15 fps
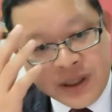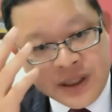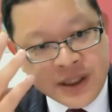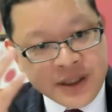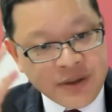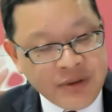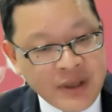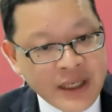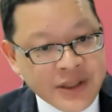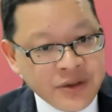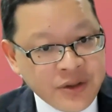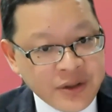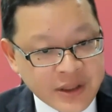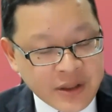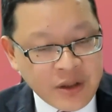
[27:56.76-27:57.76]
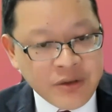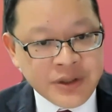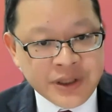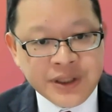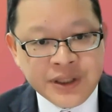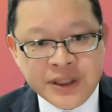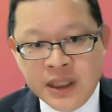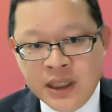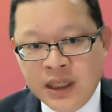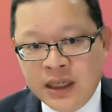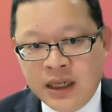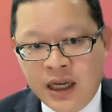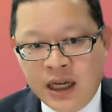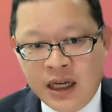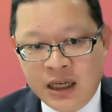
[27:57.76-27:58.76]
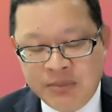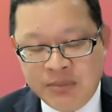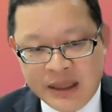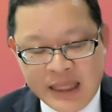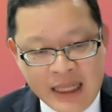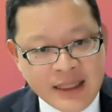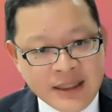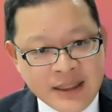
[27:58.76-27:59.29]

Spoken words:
for instance, in relation to disclosures. But that